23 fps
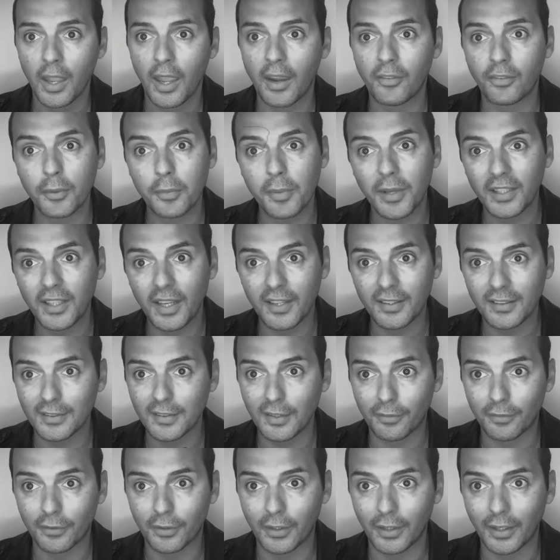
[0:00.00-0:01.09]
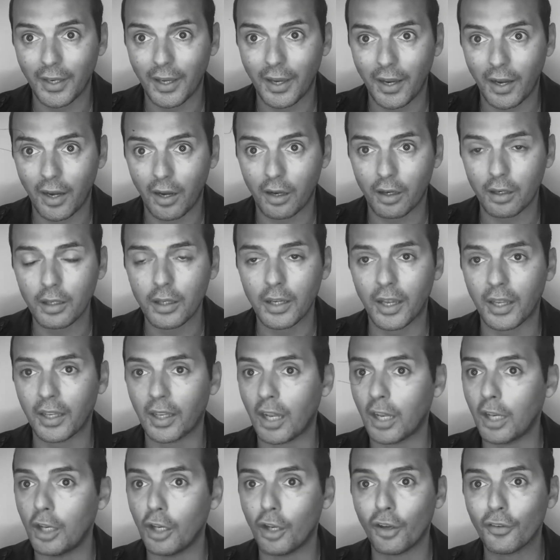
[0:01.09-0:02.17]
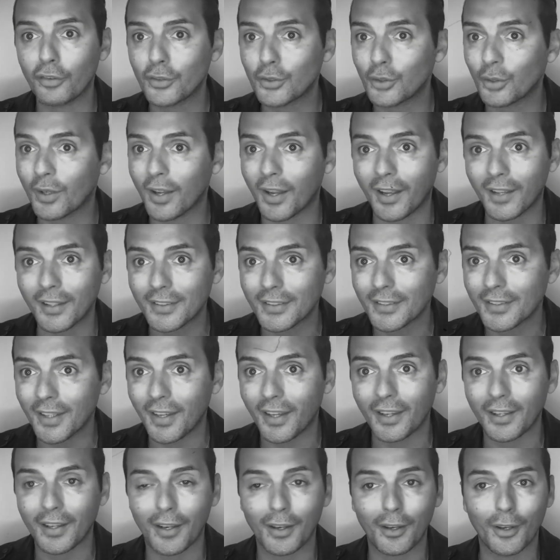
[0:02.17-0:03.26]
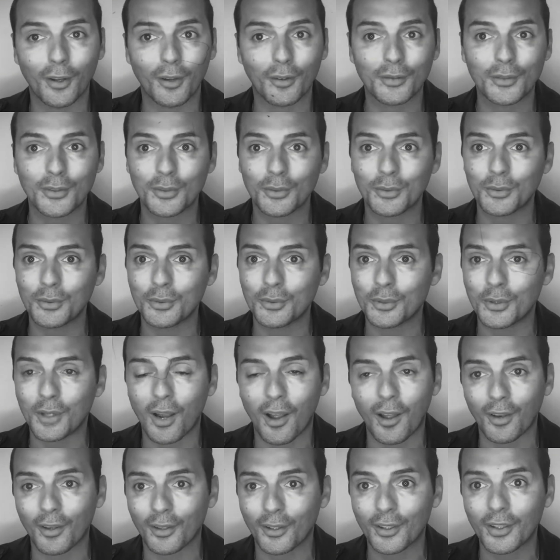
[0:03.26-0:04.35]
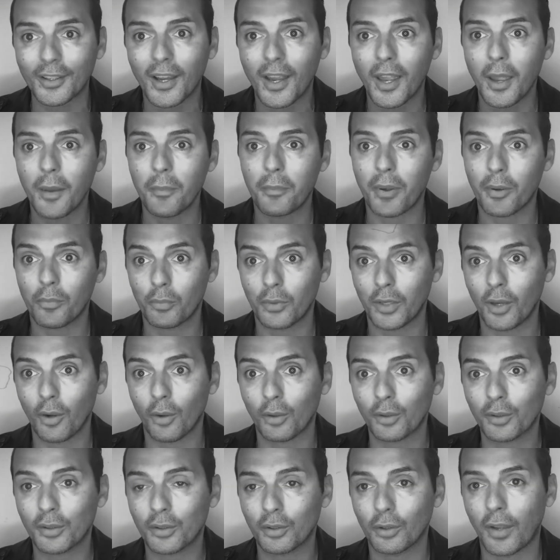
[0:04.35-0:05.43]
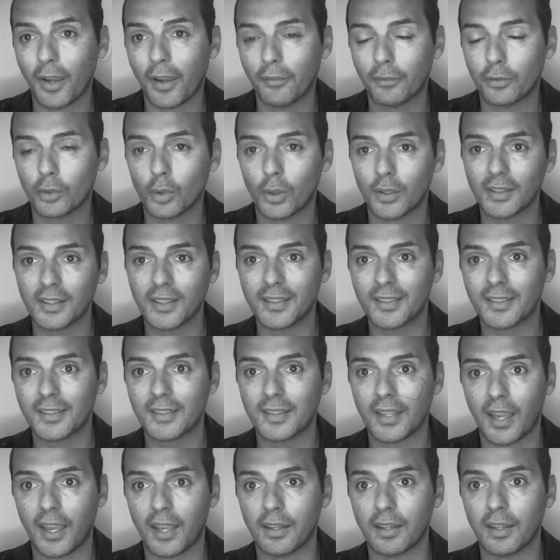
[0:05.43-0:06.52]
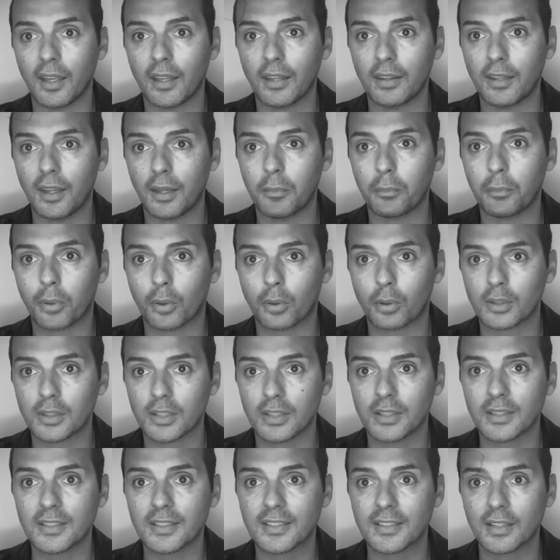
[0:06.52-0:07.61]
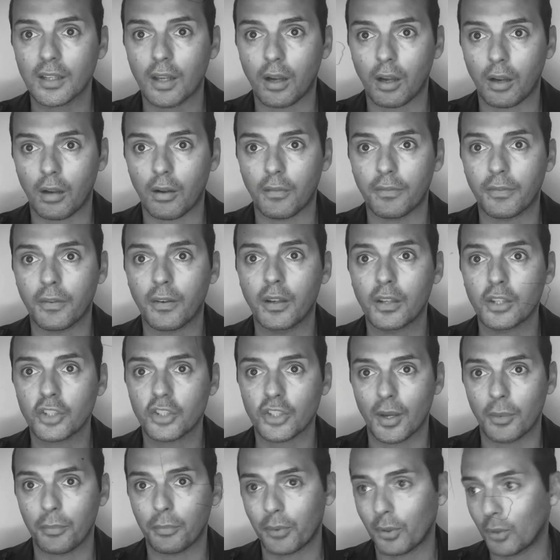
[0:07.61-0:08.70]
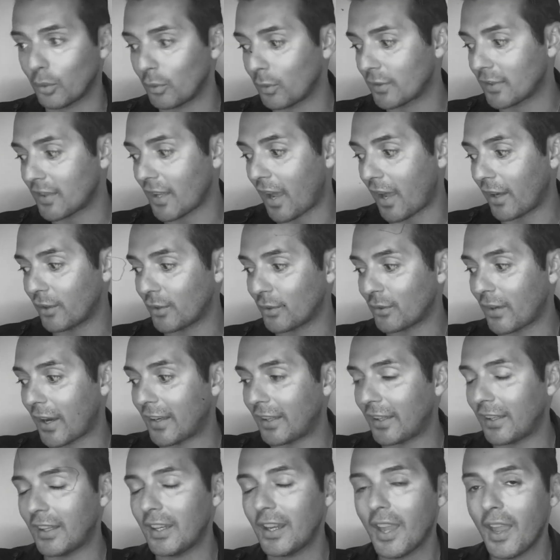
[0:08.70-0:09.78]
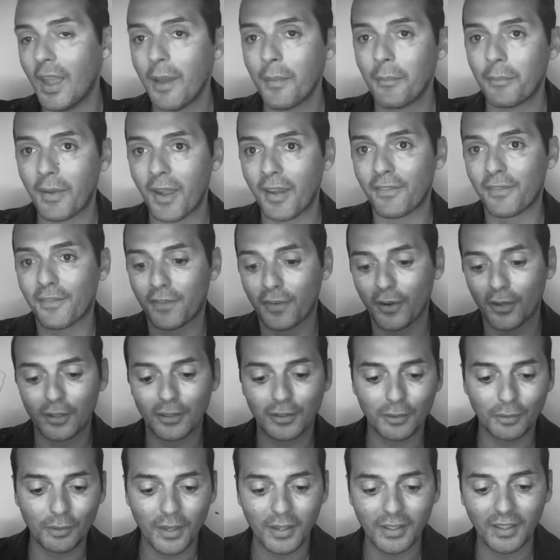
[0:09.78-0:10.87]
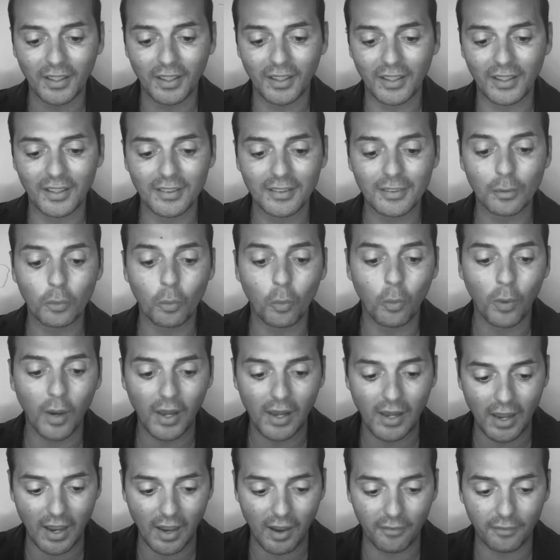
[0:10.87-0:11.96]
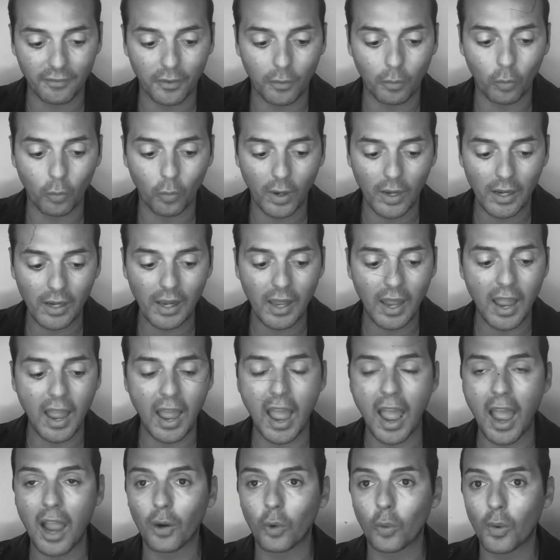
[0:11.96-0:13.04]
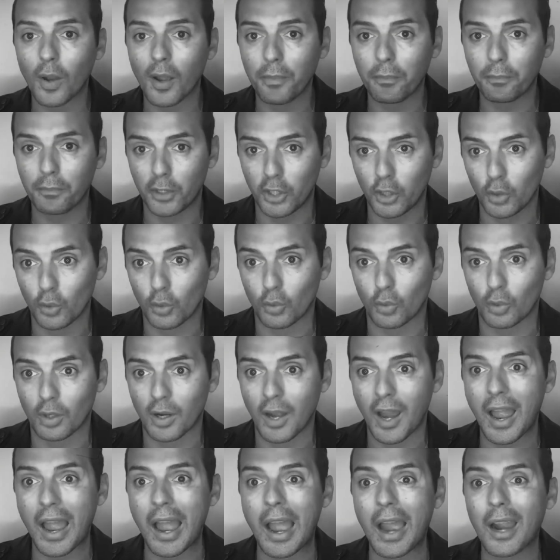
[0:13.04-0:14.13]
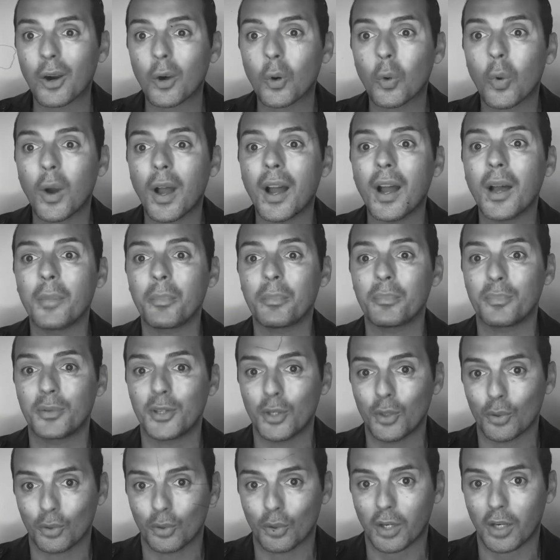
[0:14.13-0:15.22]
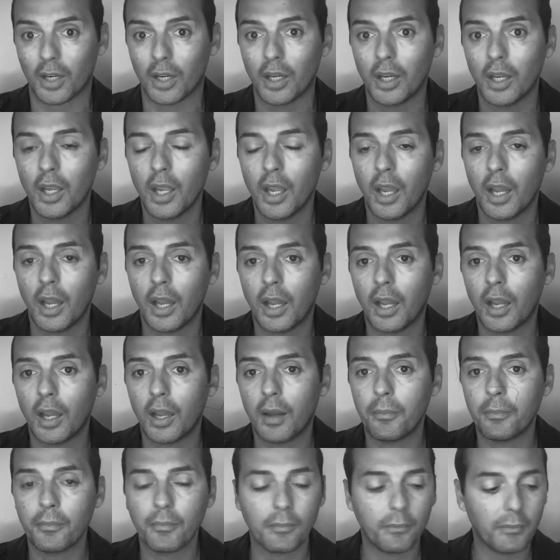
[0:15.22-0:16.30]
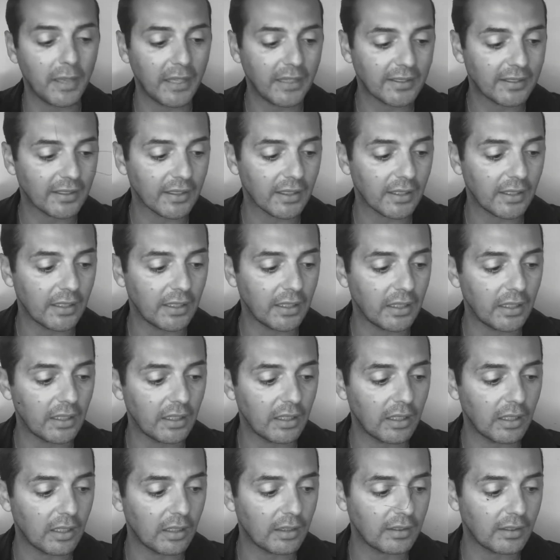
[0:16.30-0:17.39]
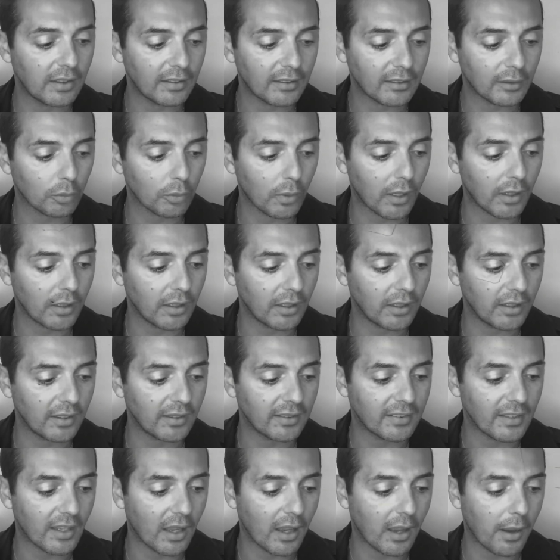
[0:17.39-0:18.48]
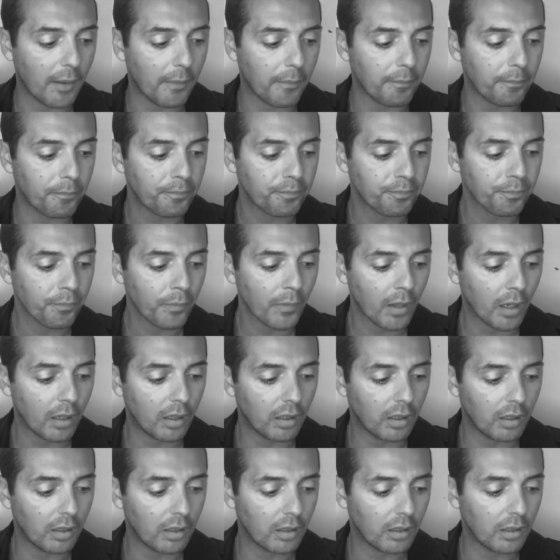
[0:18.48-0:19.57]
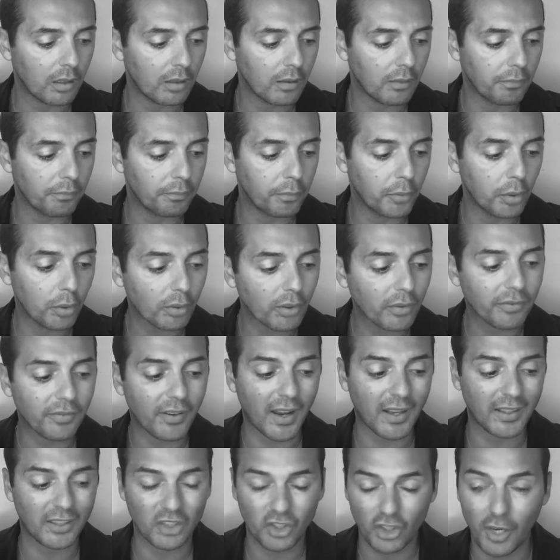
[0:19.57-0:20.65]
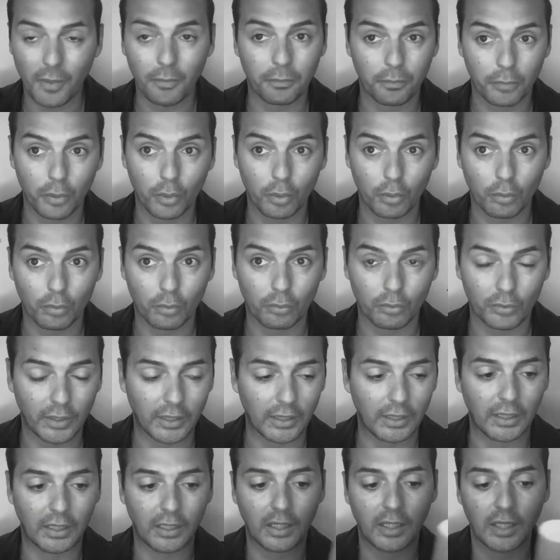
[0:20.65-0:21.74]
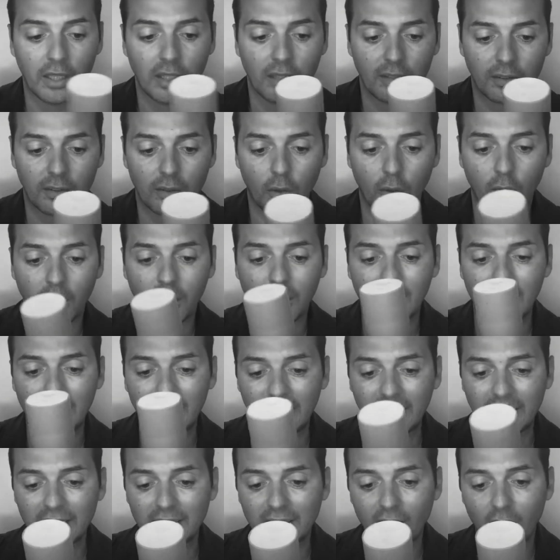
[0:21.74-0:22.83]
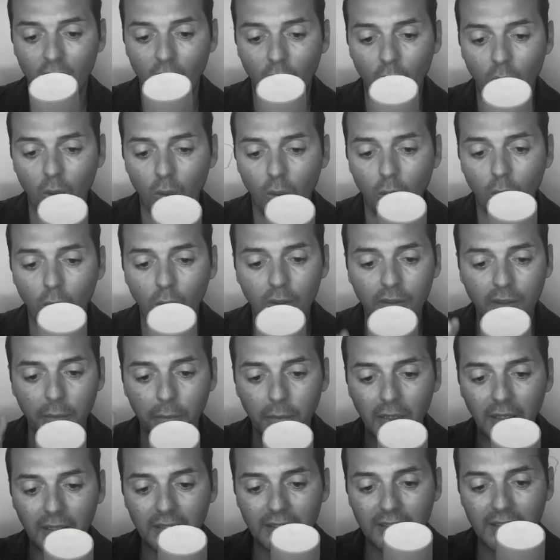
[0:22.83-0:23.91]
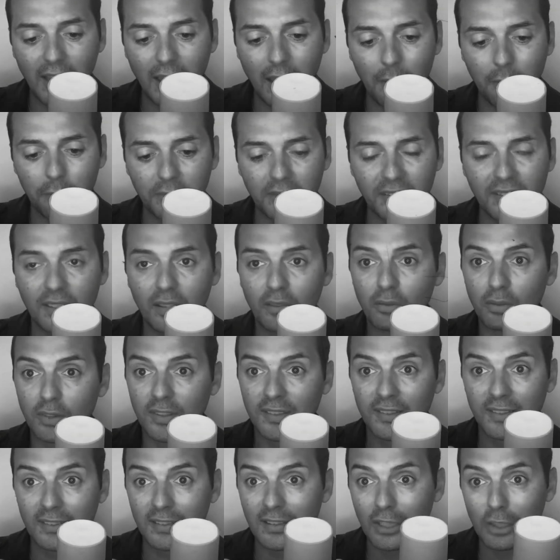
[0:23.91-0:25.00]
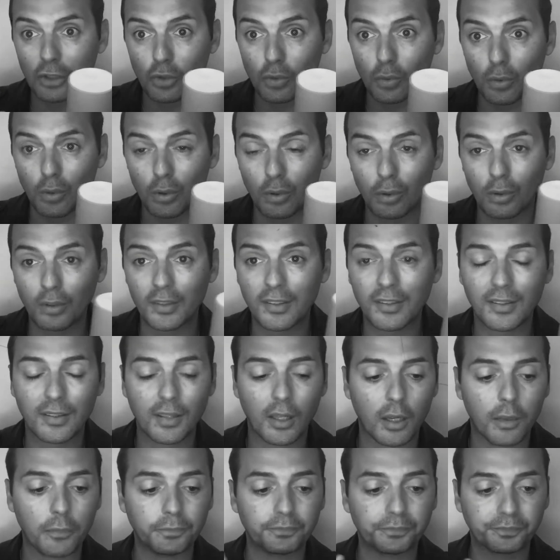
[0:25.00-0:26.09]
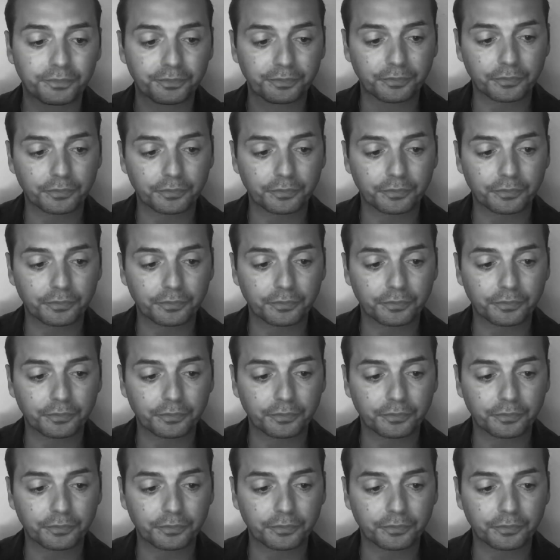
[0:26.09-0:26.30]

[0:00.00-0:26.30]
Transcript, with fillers: Everybody has different hair and I love to cut and I love to color, but we also have to understand the importance of shampoos. Are you ready? My first one is Wella from Wella Aqua Pure. Aqua Pure. Um, basically, this one is um, uh, purifying shampoo, really. So it cleans all the buildups, uh, residuals. Um,